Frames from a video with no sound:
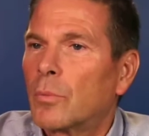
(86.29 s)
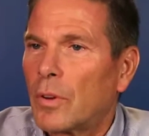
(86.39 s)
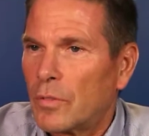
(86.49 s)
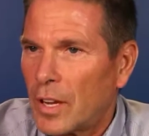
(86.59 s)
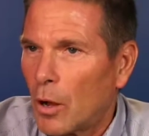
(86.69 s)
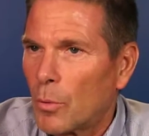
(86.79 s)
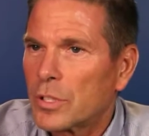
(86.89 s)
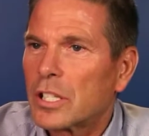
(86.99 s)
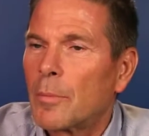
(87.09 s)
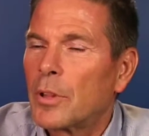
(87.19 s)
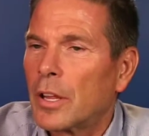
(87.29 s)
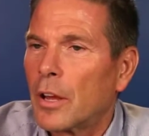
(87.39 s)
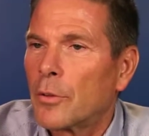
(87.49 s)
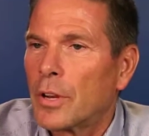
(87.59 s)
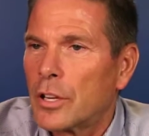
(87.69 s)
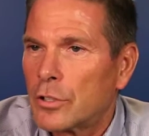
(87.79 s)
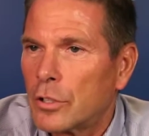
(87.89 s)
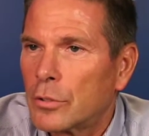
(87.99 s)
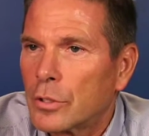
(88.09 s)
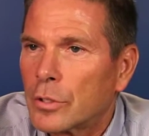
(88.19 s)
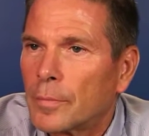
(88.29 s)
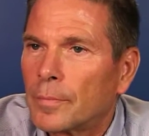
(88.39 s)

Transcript: and we've dealt with some of the other issues.